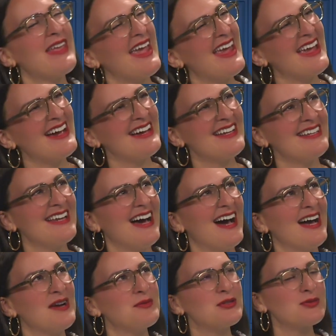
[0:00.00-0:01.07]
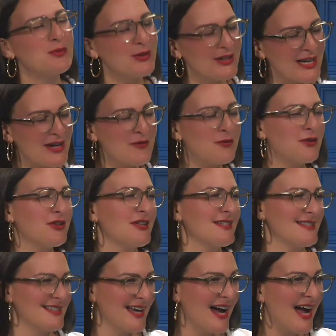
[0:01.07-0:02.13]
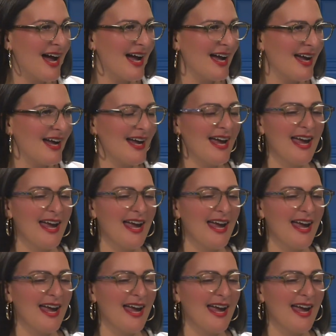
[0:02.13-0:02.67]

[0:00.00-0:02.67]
And I was working for this guy,